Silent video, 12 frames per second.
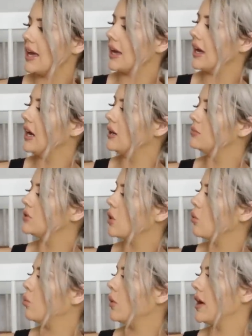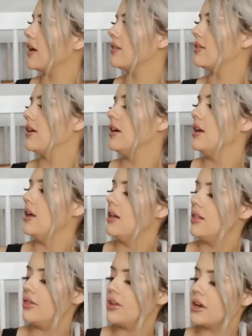It comes with
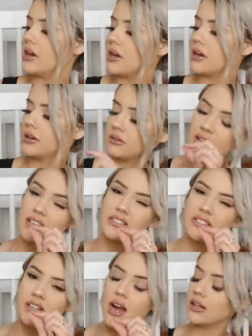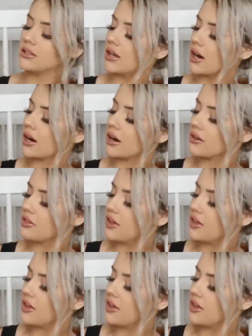the like snot sucker